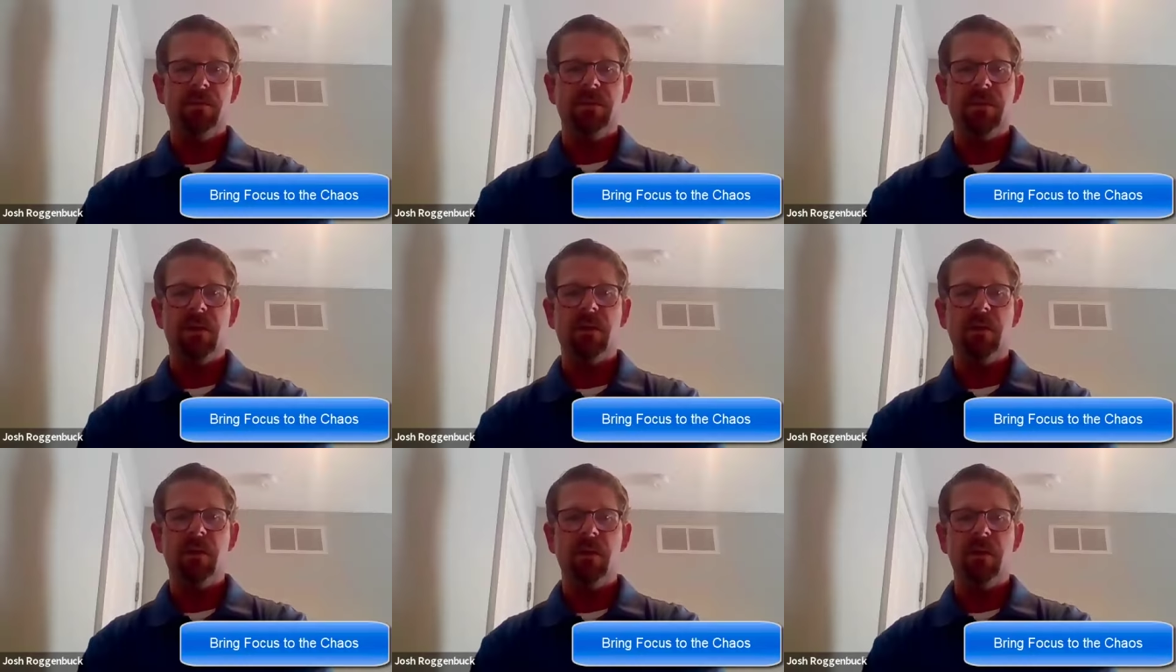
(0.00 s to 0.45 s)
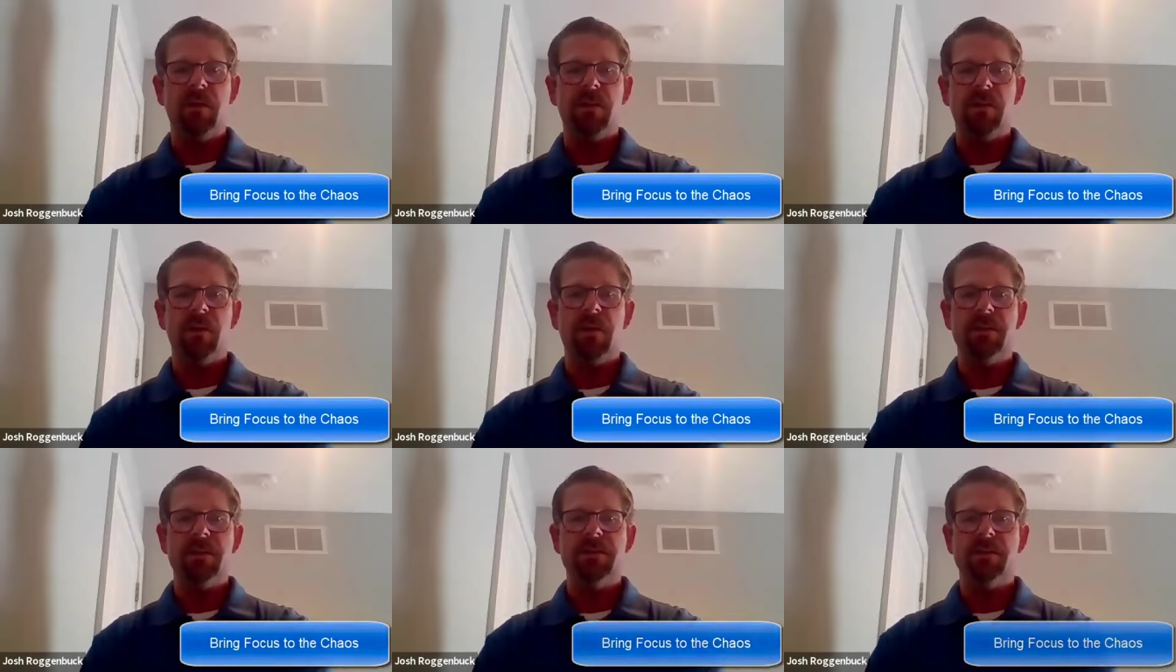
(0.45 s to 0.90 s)
settle our
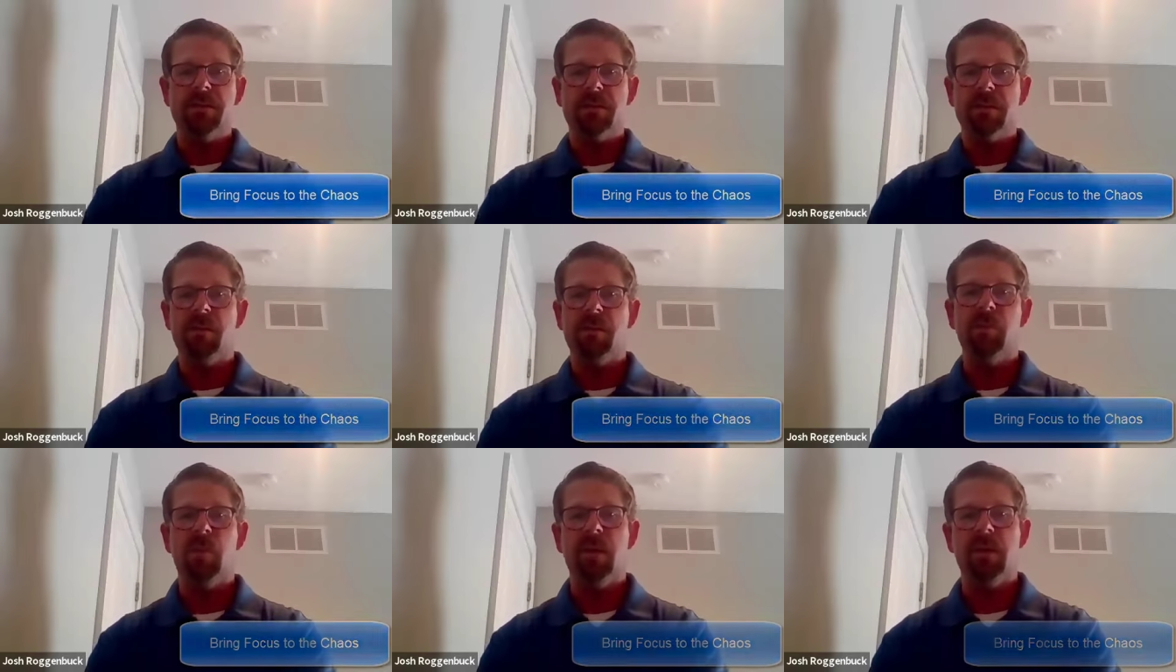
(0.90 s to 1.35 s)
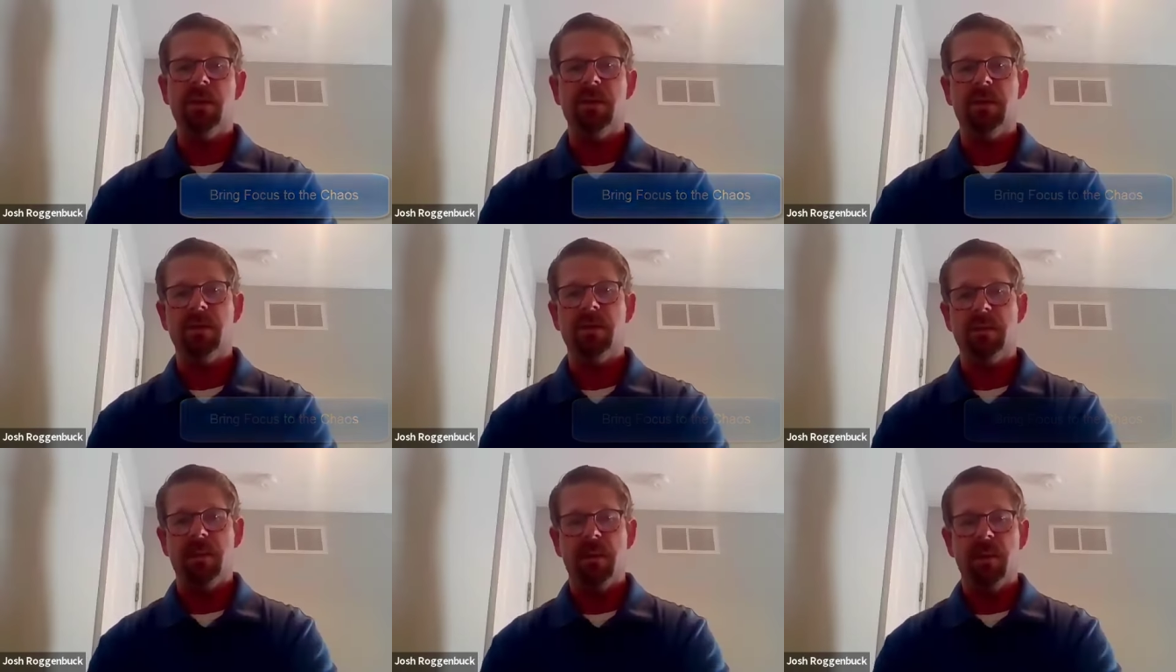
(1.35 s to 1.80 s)
thoughts a little bit
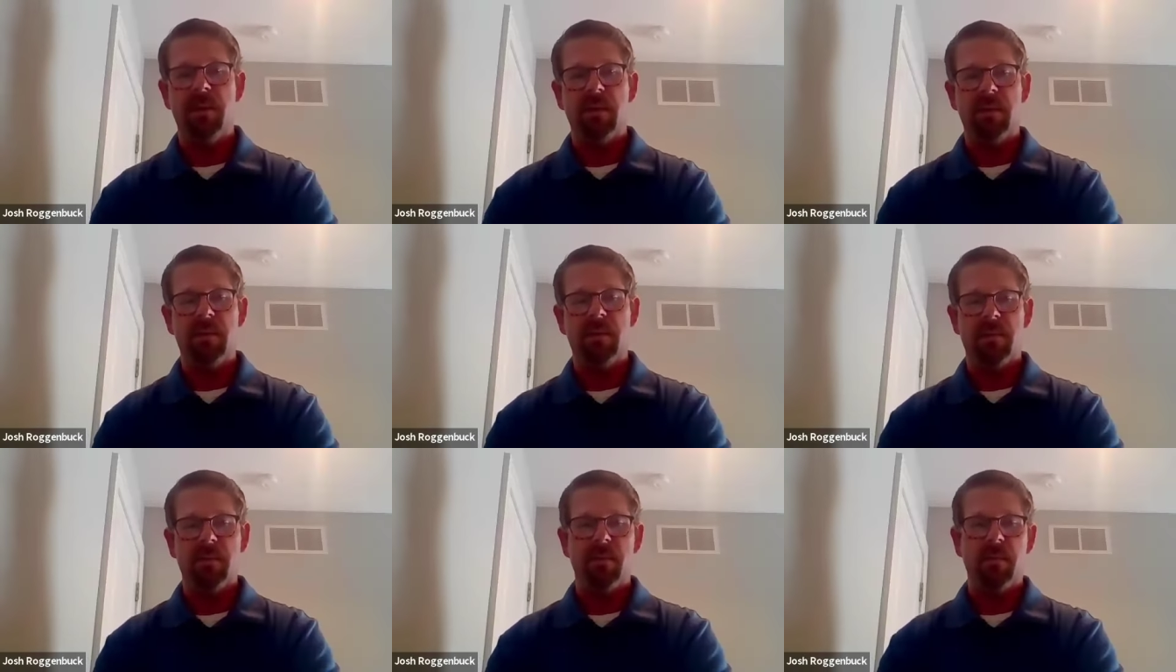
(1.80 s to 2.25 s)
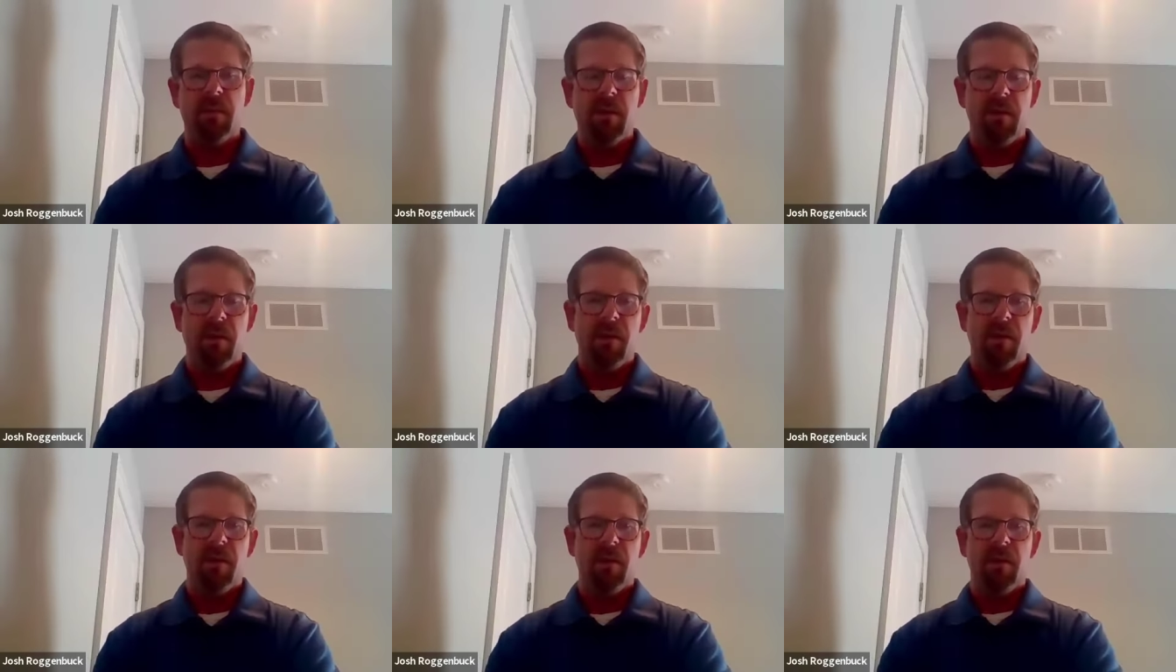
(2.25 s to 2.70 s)
and and
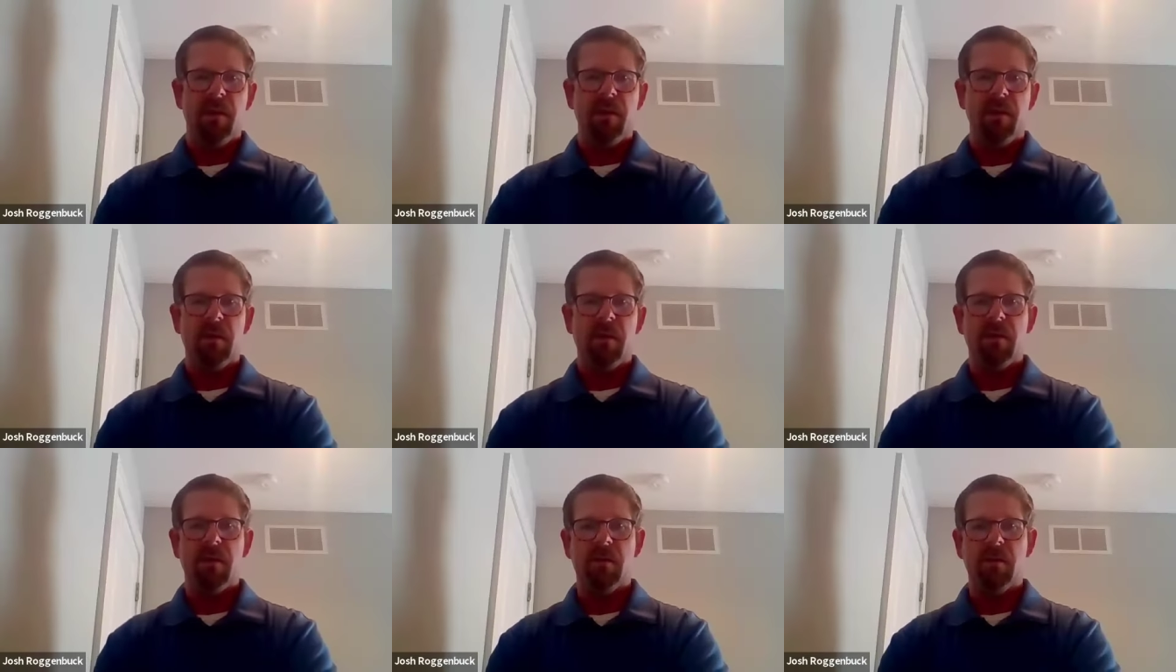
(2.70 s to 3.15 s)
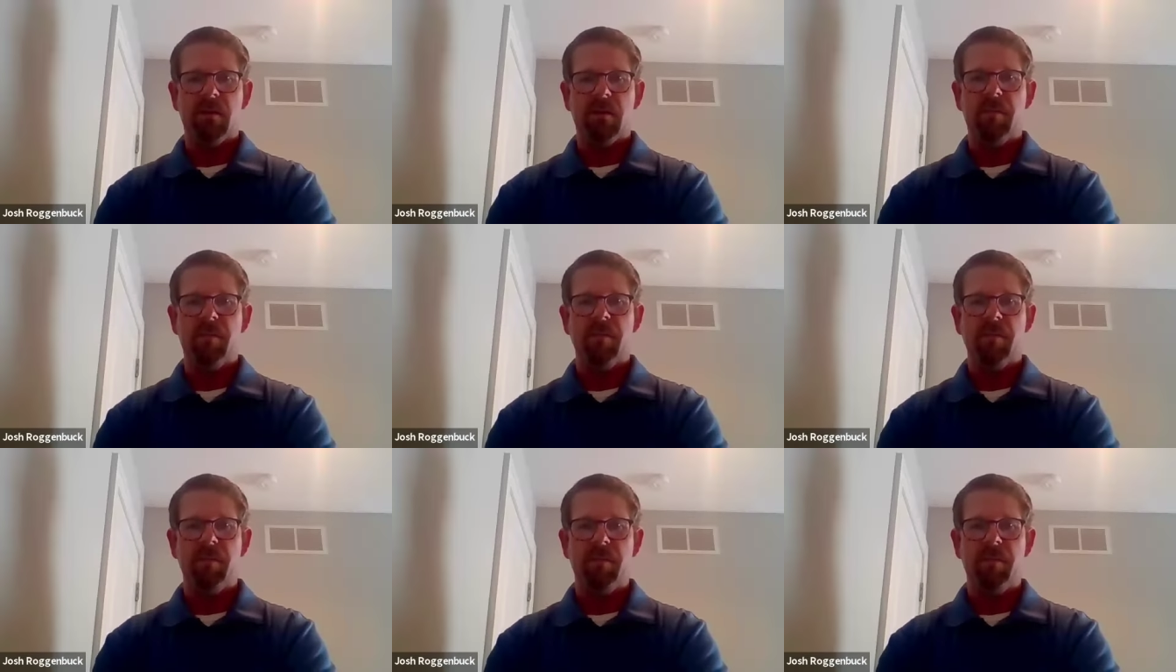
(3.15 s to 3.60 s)
you
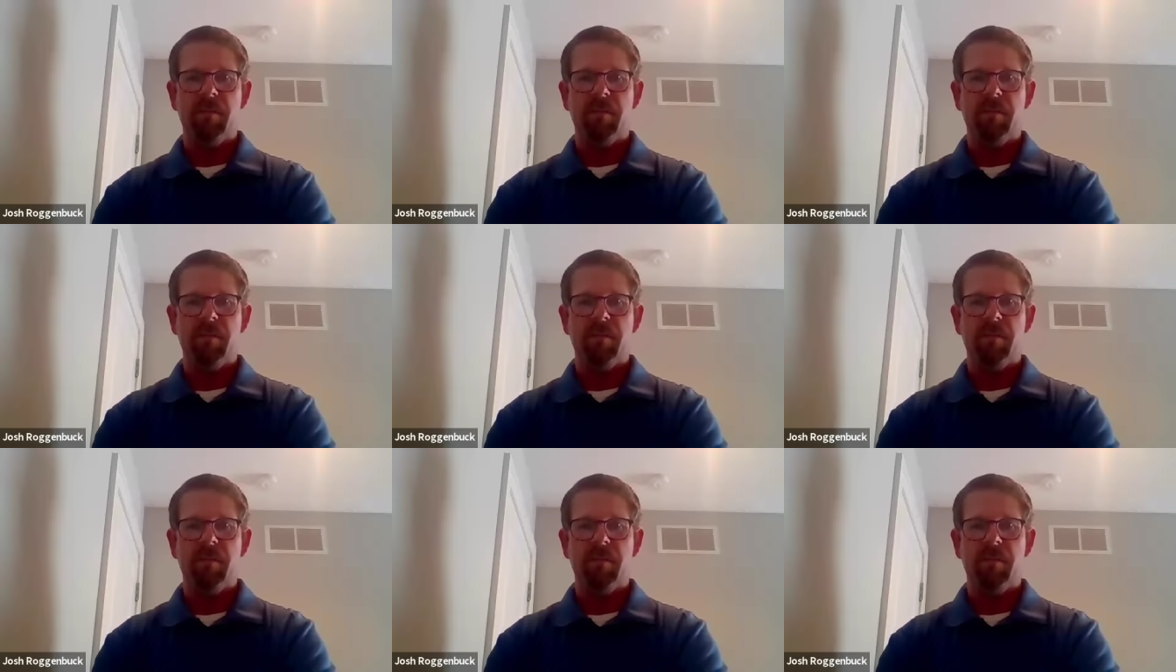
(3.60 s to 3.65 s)
know